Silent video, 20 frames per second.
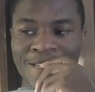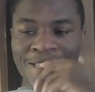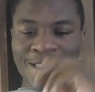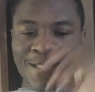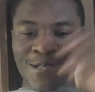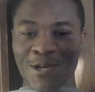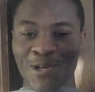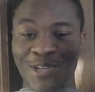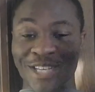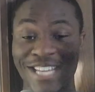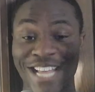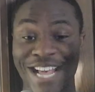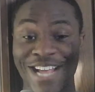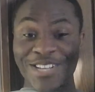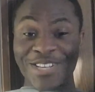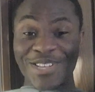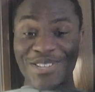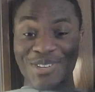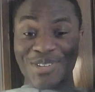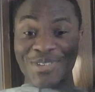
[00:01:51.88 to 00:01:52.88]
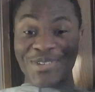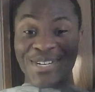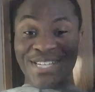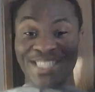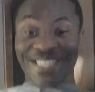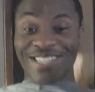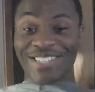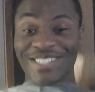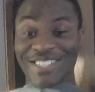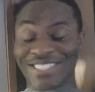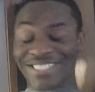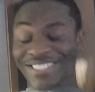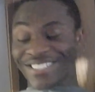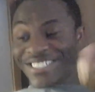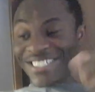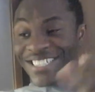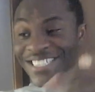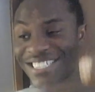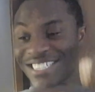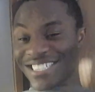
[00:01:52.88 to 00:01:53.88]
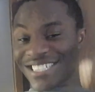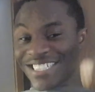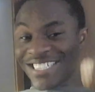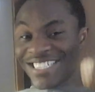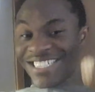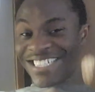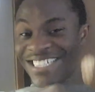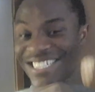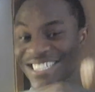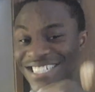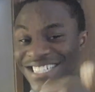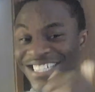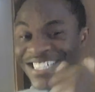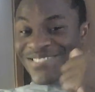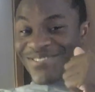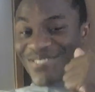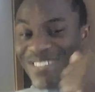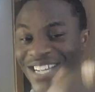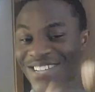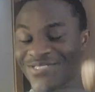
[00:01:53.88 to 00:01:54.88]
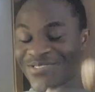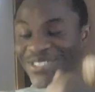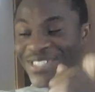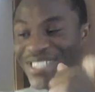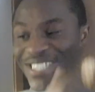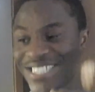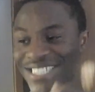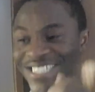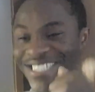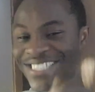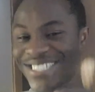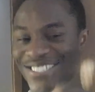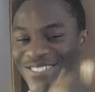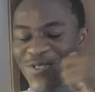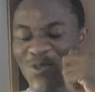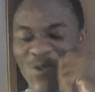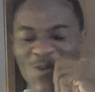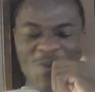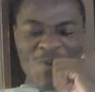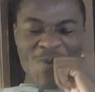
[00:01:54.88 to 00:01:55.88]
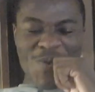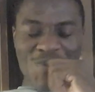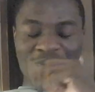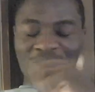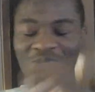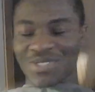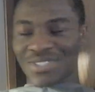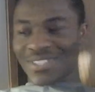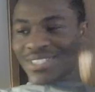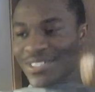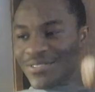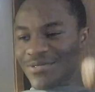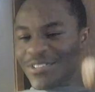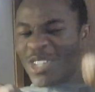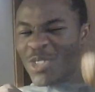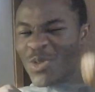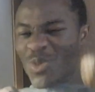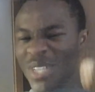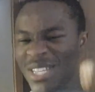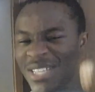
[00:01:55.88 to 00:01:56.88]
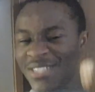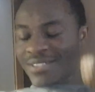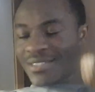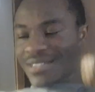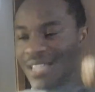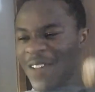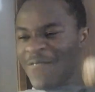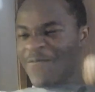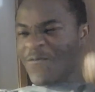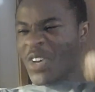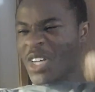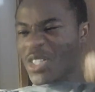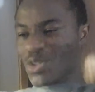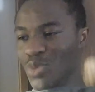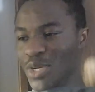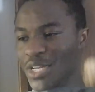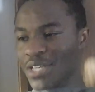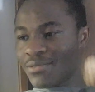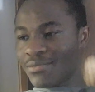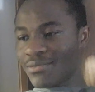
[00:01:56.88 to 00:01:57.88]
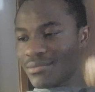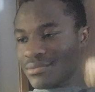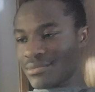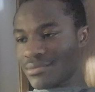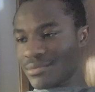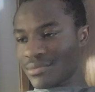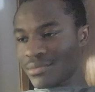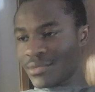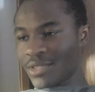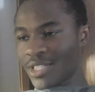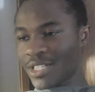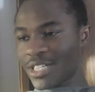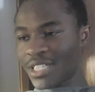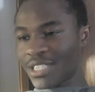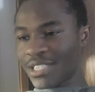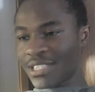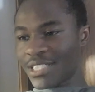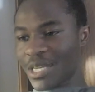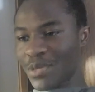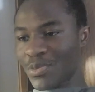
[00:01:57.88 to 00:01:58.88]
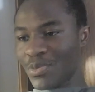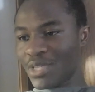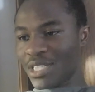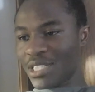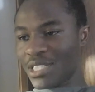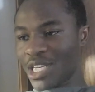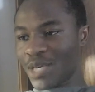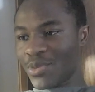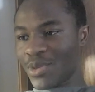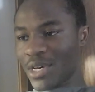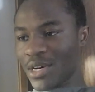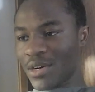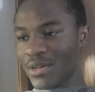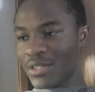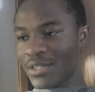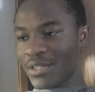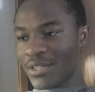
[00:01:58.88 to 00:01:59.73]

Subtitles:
Token, how do you do it, dog? I really. I fucks with it. Alright, let's keep it going.